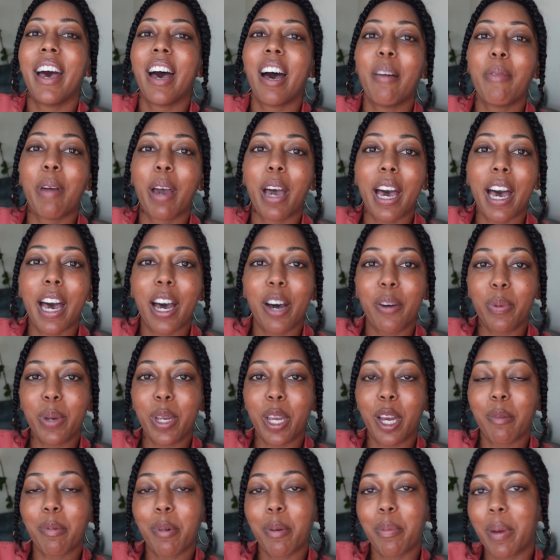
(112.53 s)
about how
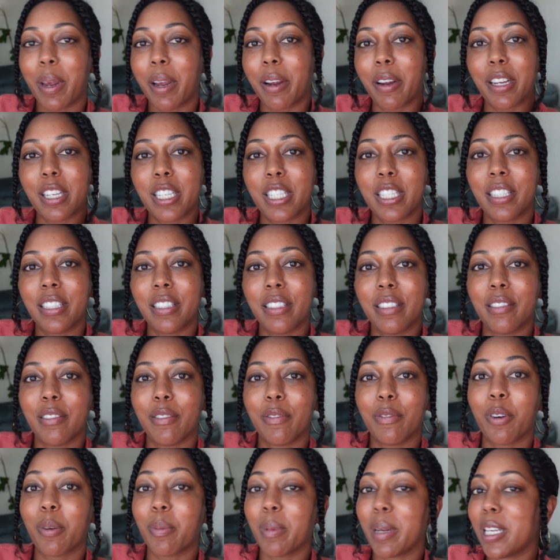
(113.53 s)
we are preparing
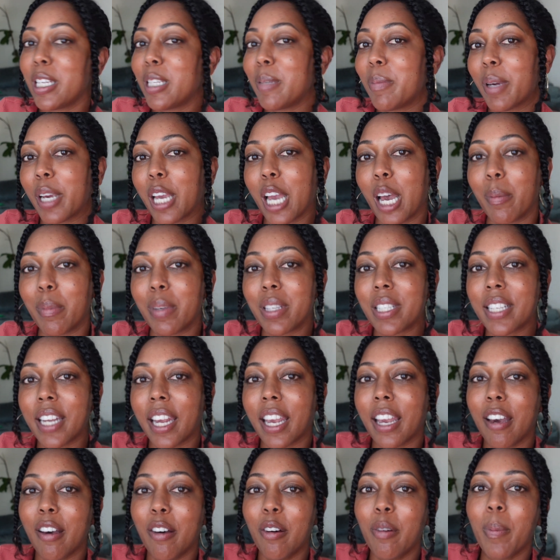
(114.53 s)
for me to become a
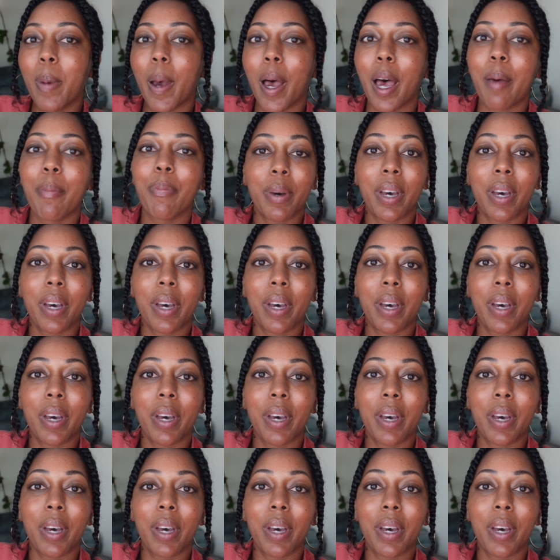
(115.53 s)
stay-at-home mom.